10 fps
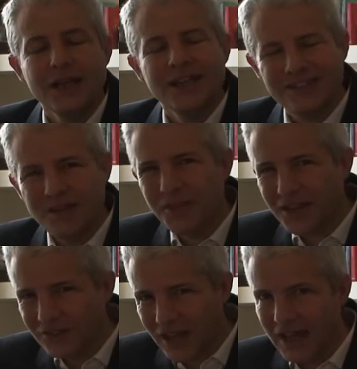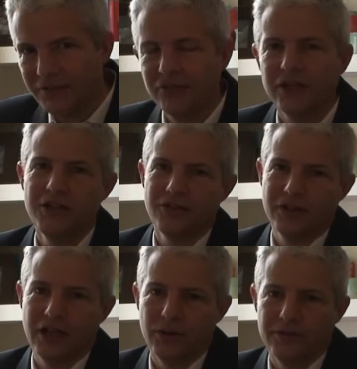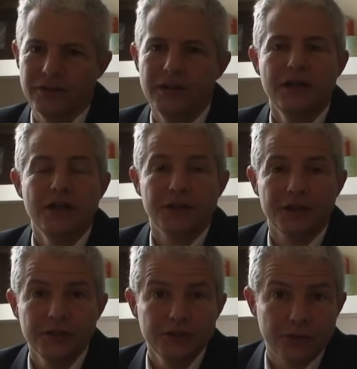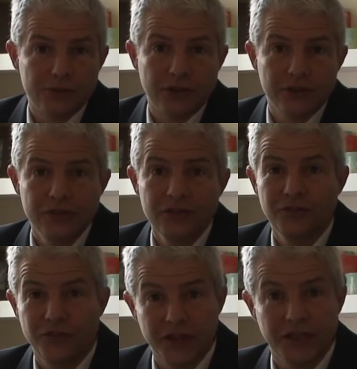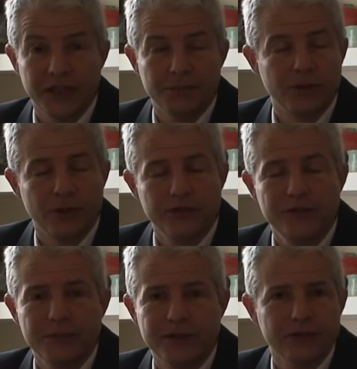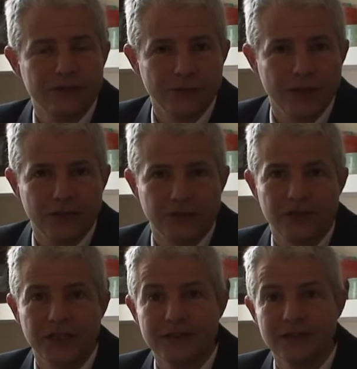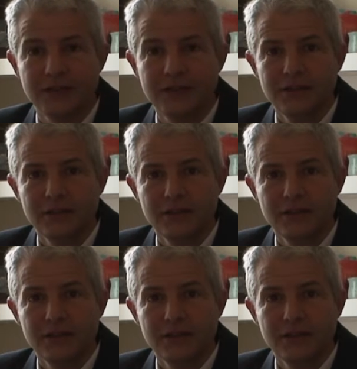Some things have changed, however. The Euro crisis finally blew over in about 2018.